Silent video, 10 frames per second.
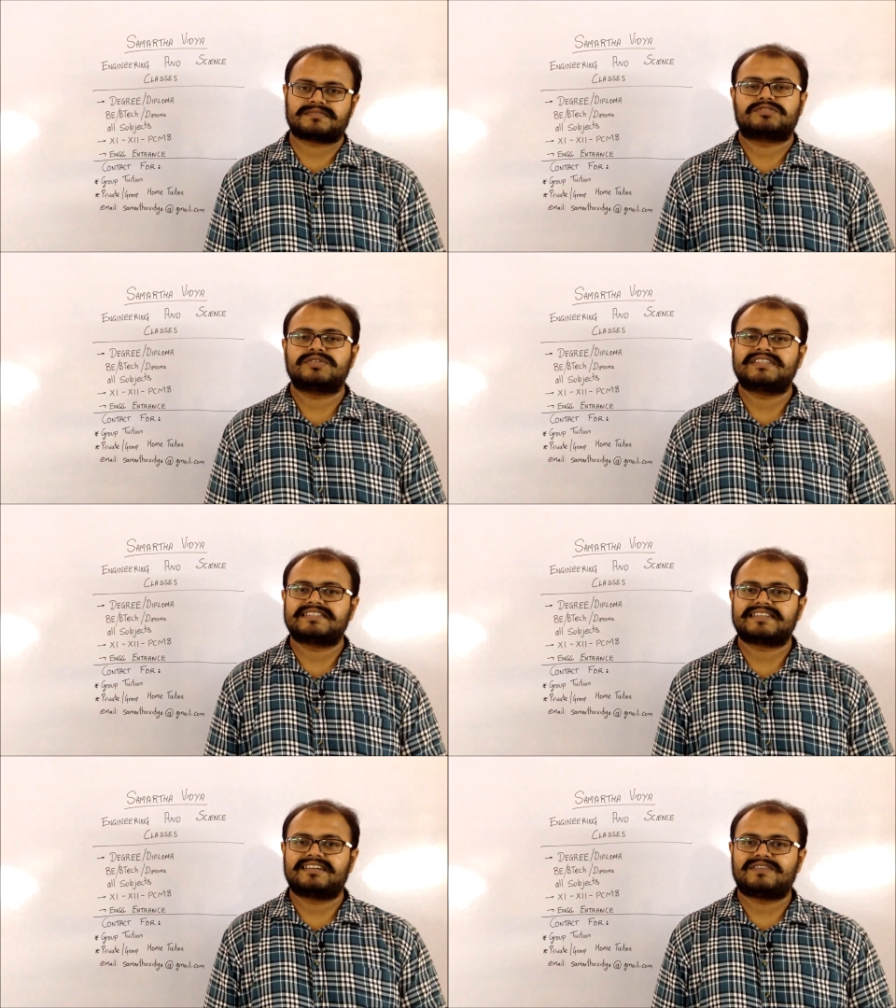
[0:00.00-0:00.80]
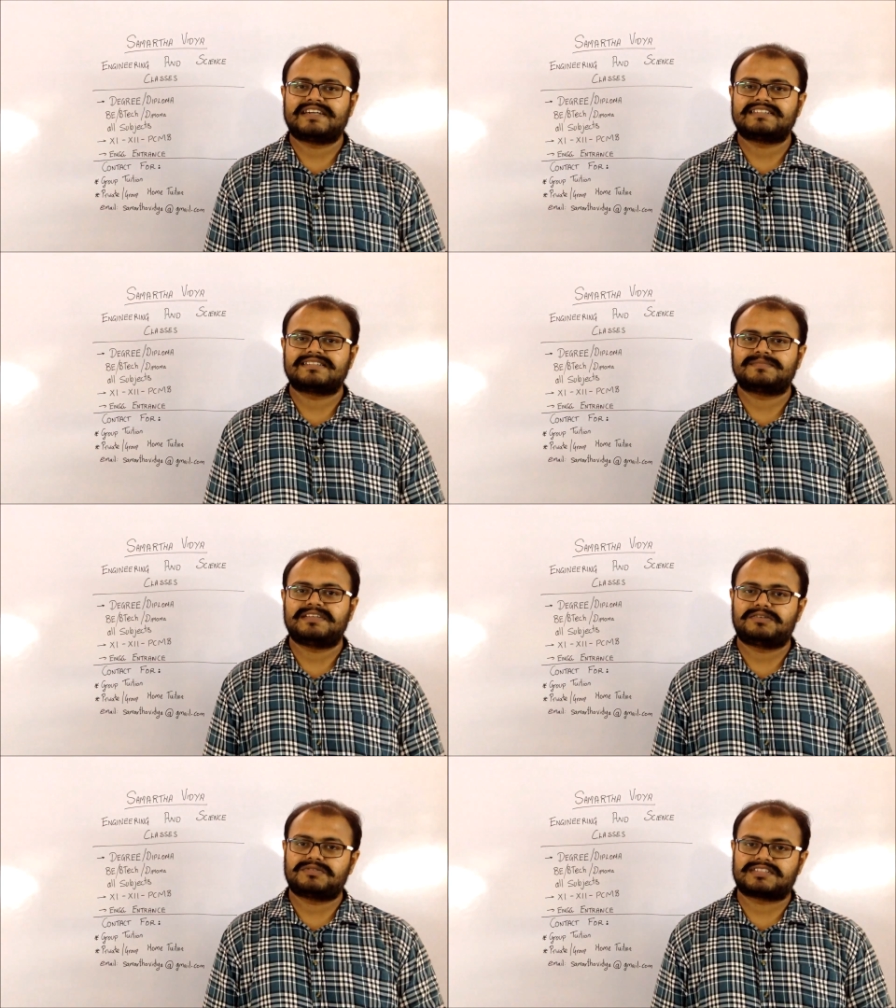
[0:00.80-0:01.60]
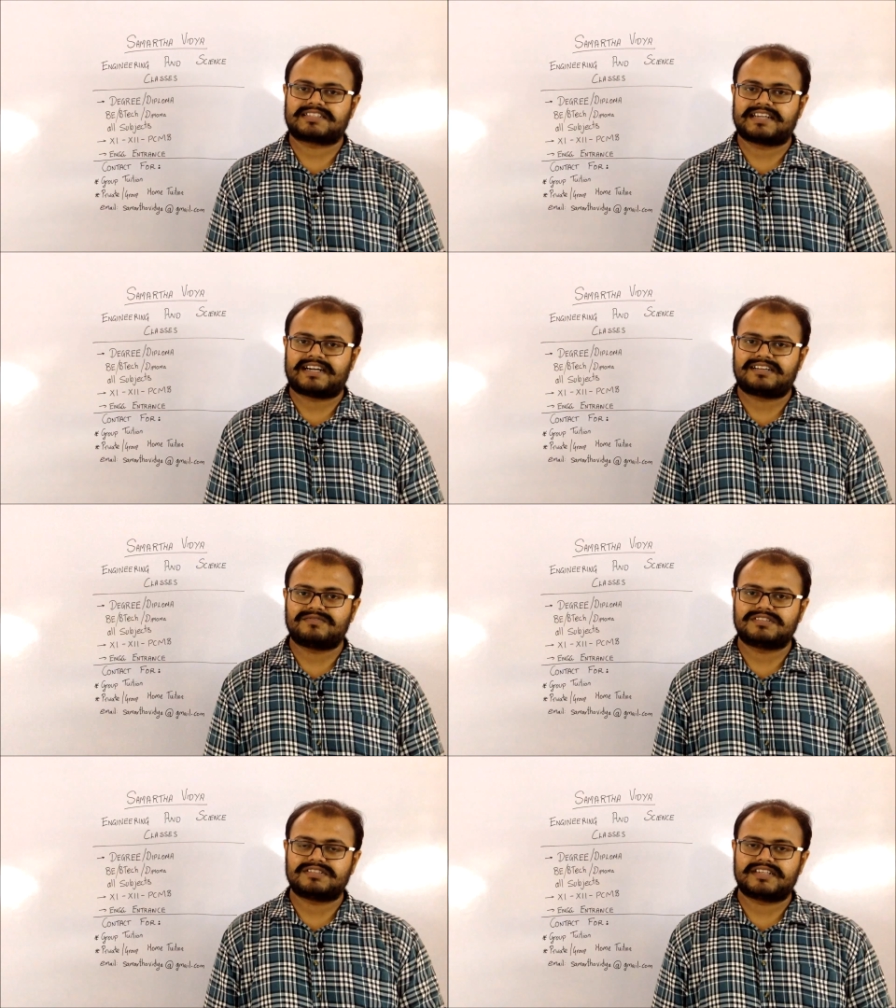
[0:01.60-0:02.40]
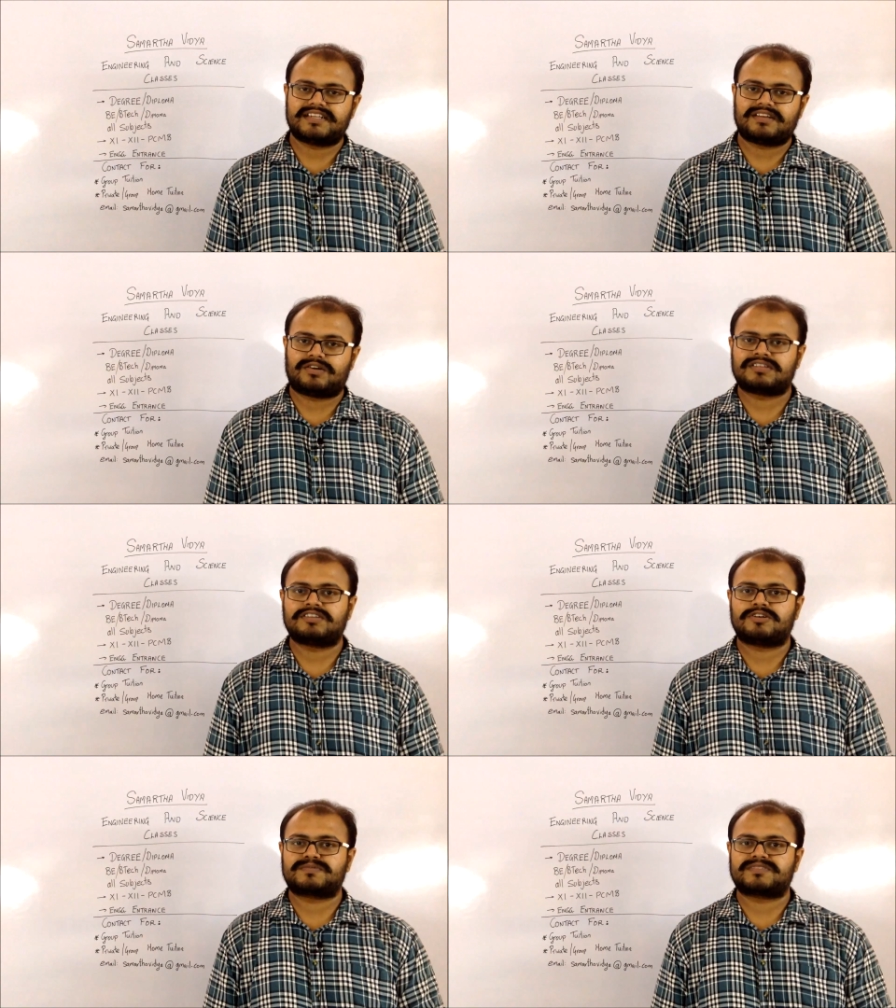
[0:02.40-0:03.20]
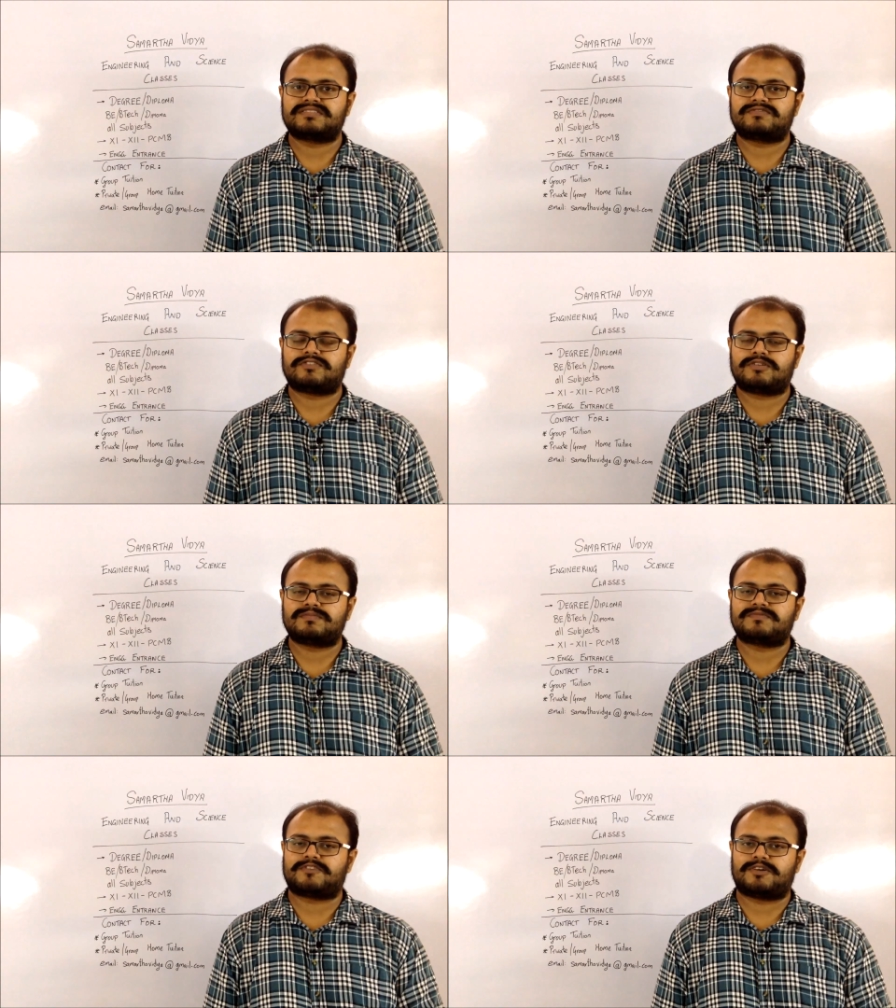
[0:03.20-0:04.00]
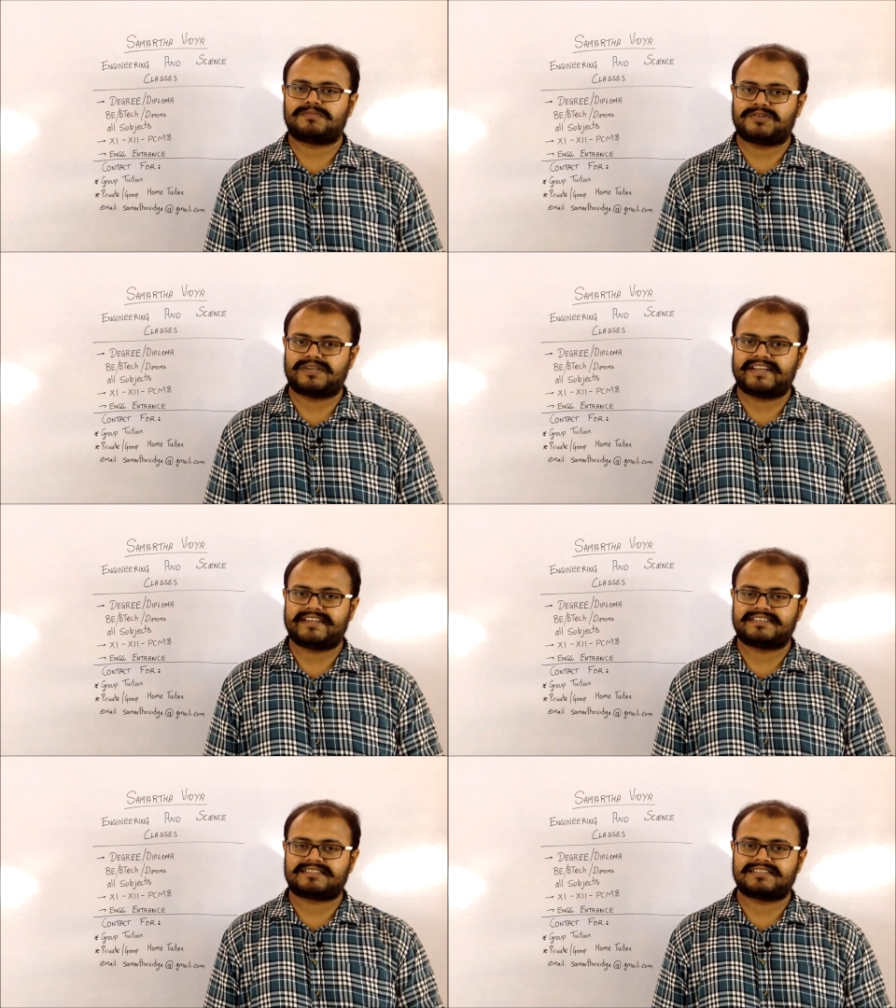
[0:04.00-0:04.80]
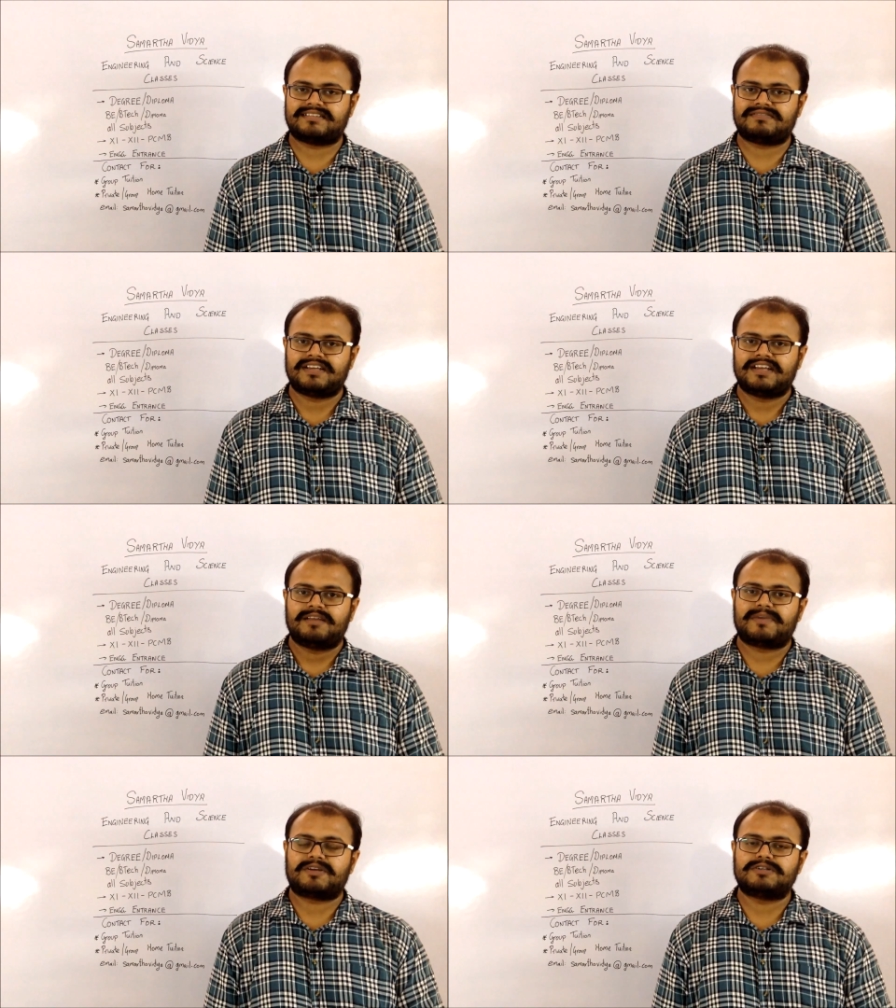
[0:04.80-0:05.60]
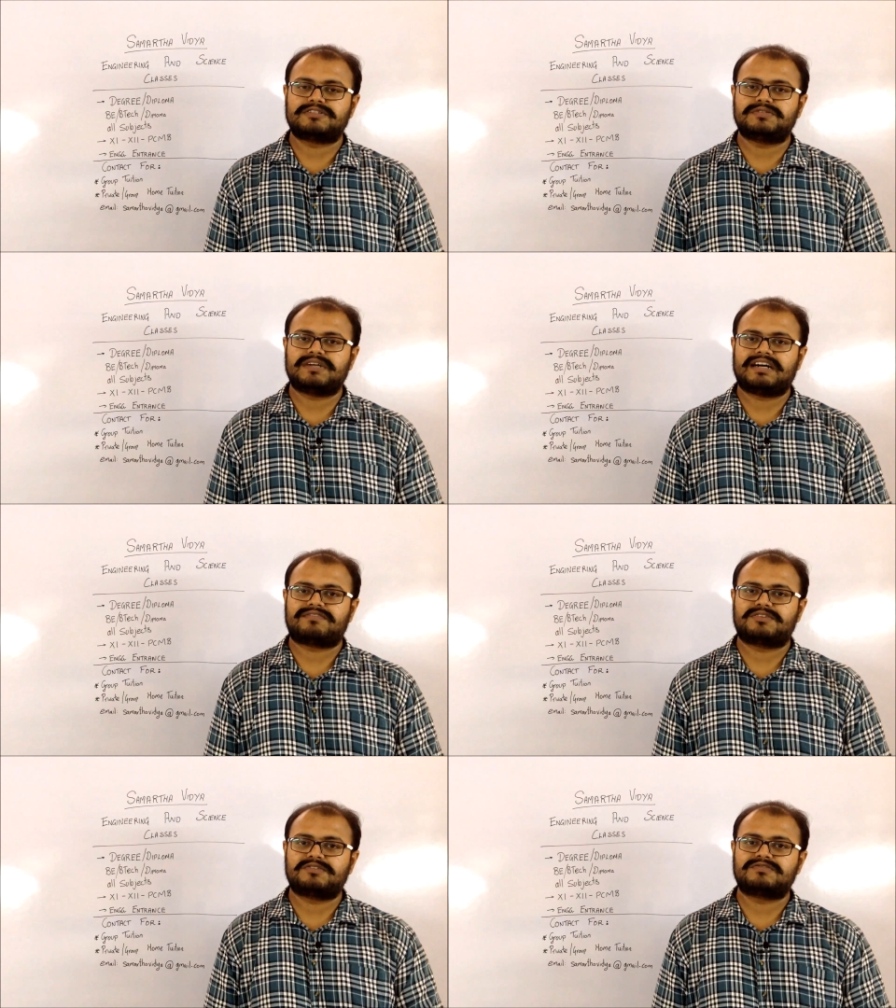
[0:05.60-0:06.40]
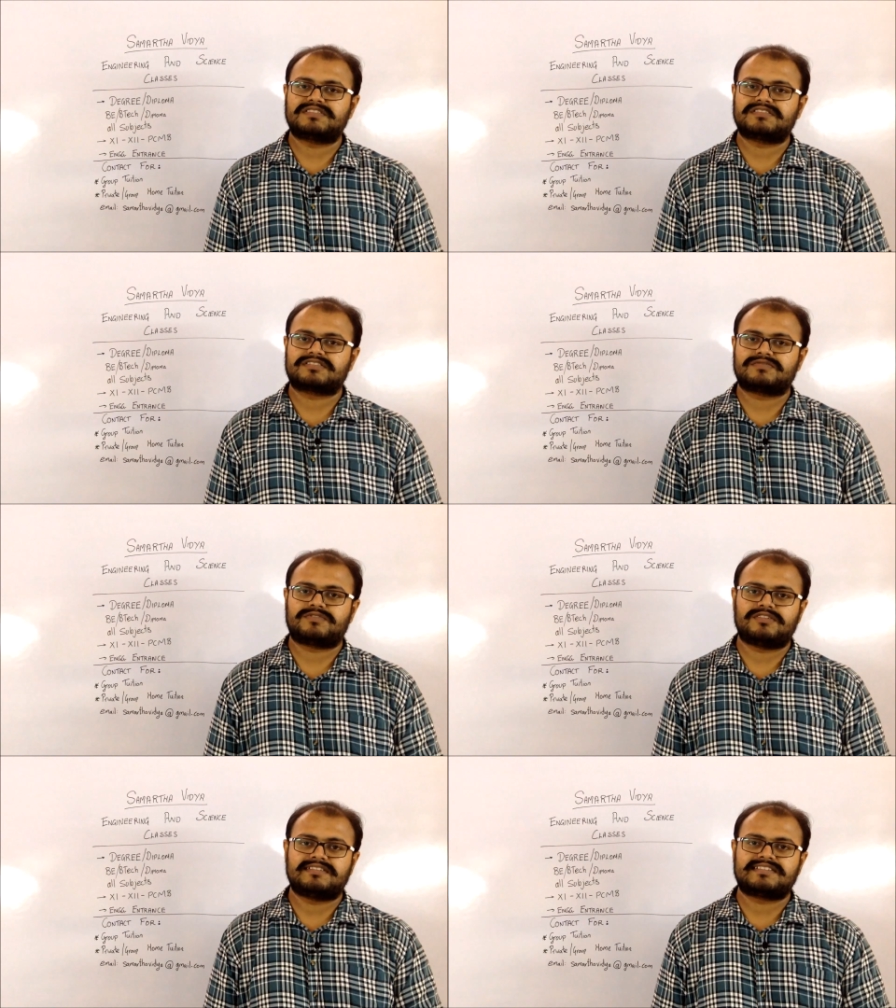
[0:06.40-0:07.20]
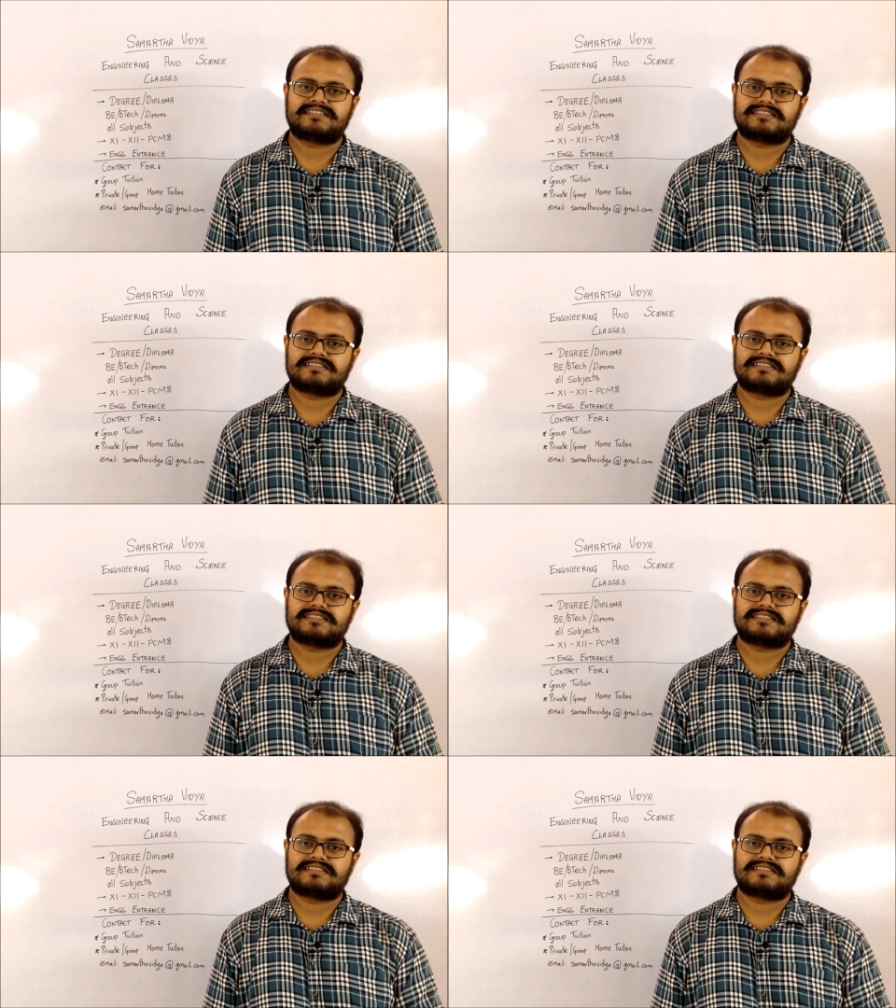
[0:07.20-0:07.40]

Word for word: So it is advisable to start working on the option form from today itself because you have to first of all